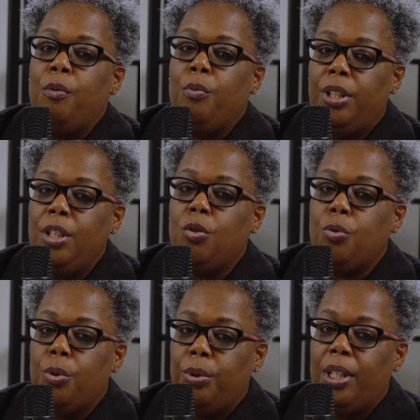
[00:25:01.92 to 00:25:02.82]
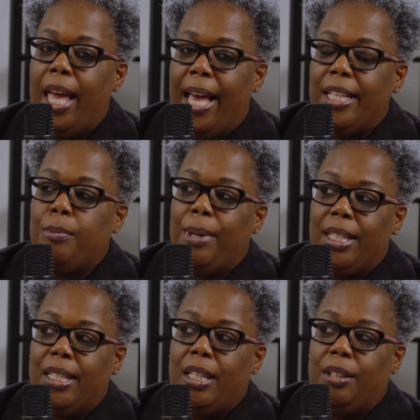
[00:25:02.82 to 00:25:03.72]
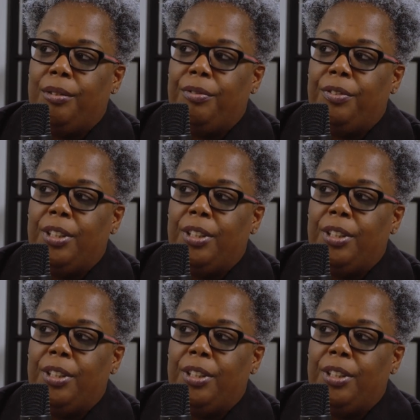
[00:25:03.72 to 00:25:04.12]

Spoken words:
really truly ask myself,